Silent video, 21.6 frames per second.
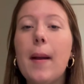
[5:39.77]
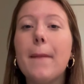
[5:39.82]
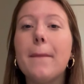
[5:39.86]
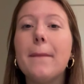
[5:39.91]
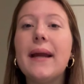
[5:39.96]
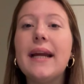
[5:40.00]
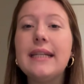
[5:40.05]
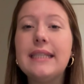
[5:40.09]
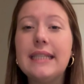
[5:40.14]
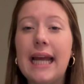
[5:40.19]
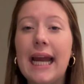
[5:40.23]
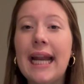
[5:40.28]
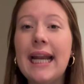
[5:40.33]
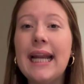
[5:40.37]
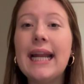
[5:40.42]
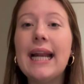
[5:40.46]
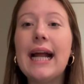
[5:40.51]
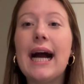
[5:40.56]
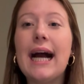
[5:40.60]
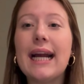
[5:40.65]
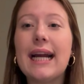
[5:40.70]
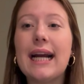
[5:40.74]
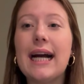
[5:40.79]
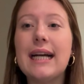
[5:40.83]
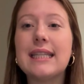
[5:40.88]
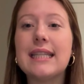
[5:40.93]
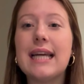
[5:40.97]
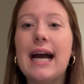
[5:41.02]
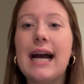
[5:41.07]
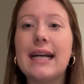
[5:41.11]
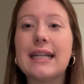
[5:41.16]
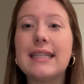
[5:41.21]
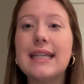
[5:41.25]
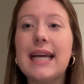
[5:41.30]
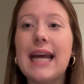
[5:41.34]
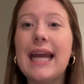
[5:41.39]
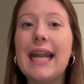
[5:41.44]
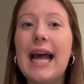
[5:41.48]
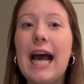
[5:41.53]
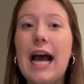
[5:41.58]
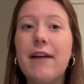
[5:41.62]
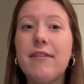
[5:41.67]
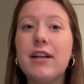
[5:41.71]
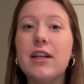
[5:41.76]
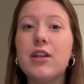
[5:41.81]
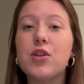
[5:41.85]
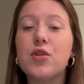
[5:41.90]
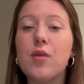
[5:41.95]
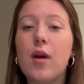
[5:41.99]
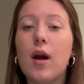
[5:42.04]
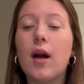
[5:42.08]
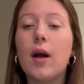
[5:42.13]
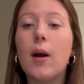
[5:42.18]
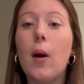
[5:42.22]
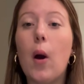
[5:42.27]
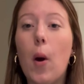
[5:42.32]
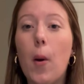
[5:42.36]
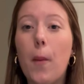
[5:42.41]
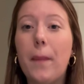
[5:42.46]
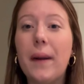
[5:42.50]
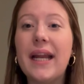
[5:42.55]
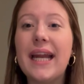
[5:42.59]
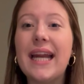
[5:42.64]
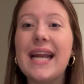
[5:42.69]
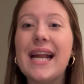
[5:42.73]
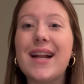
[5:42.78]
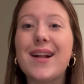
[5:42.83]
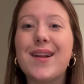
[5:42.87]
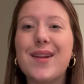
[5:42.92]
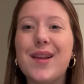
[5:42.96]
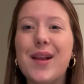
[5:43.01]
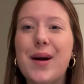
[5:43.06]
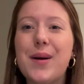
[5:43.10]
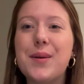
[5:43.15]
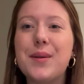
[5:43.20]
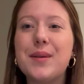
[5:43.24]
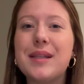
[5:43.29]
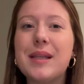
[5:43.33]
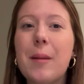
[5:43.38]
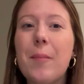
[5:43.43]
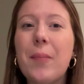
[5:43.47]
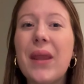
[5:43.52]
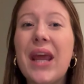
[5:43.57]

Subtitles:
maintaining eye contact, and having a strong opening and close,